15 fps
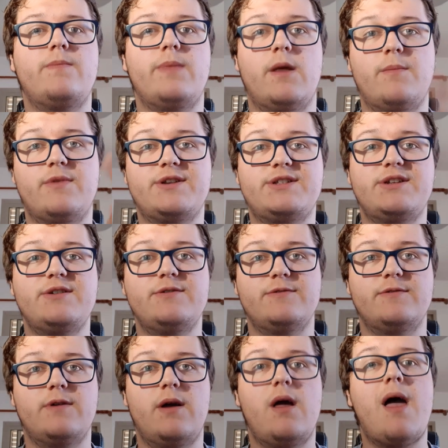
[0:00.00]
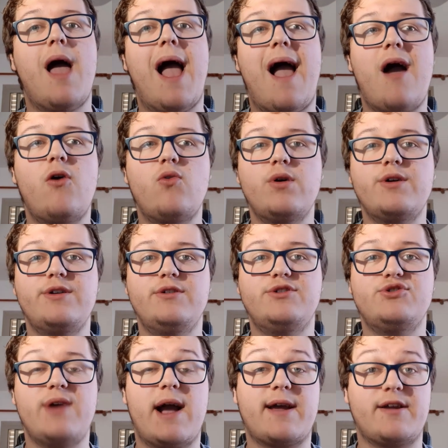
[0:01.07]
Number 2. How will you
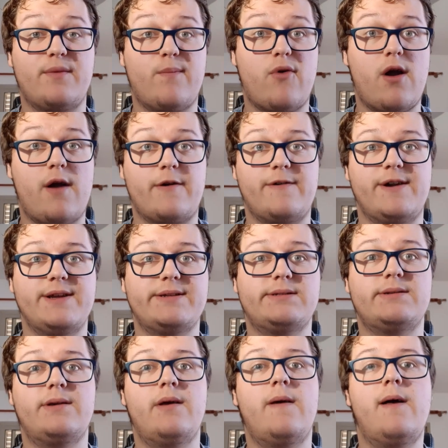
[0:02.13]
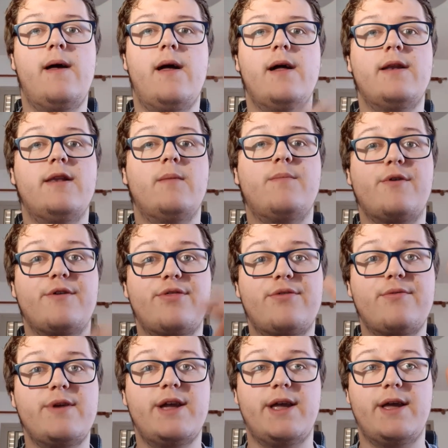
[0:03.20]
track your progress? Number
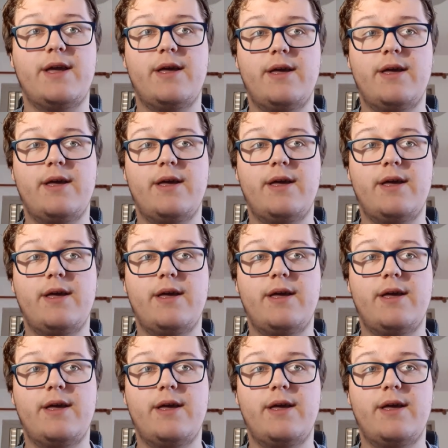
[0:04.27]
3.